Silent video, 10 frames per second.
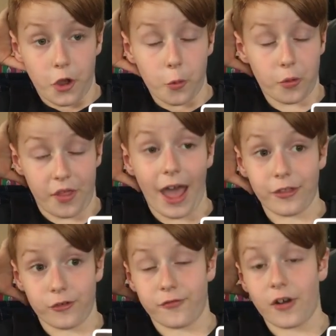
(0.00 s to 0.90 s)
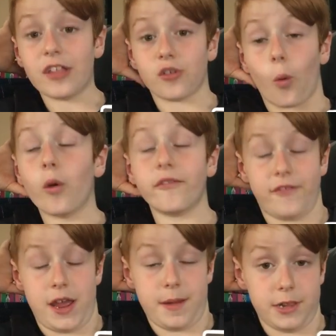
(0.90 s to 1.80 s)
with either friends or
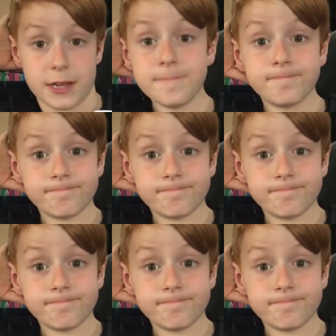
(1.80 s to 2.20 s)
family.